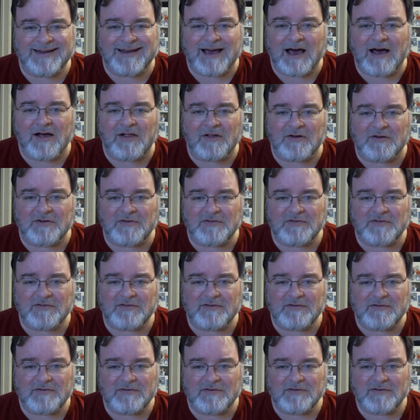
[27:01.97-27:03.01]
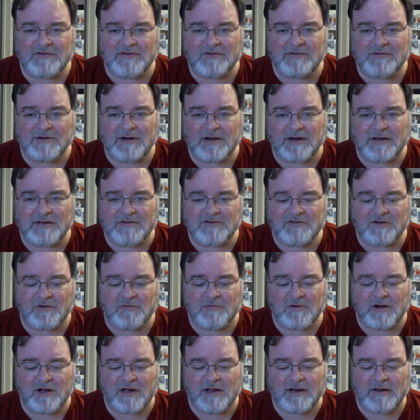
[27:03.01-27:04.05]
to
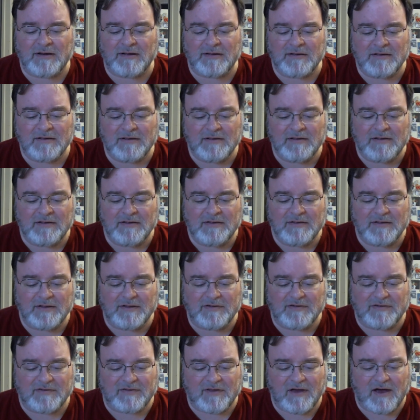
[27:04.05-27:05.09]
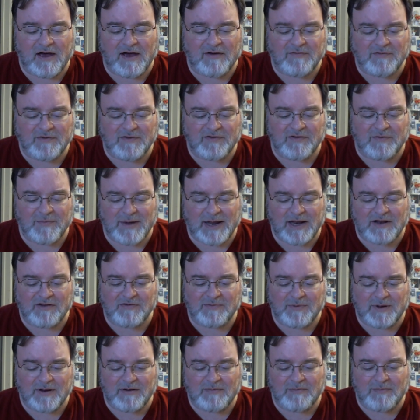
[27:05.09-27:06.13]
run. This is the Office of
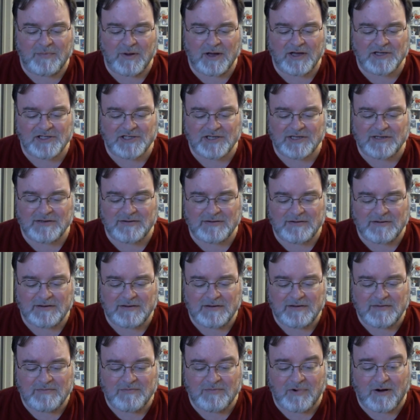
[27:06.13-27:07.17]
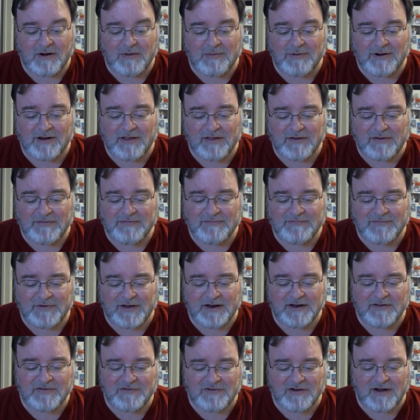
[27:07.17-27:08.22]
Management and Budget. Probably one of the
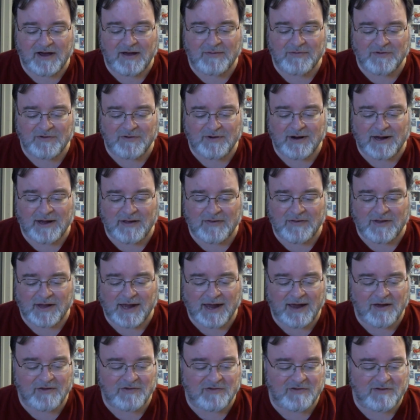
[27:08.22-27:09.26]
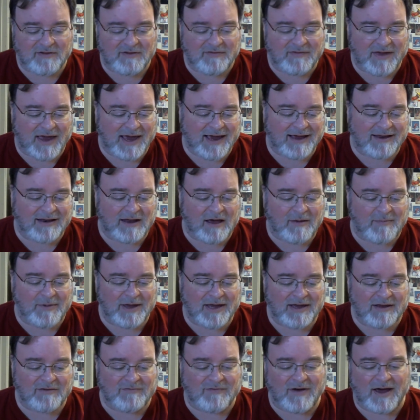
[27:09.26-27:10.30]
funnest jobs around, the Council of
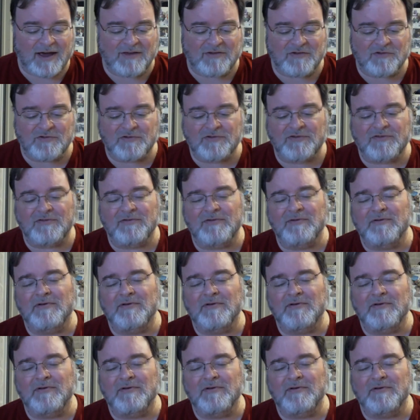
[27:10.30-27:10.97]
Economic Advisors.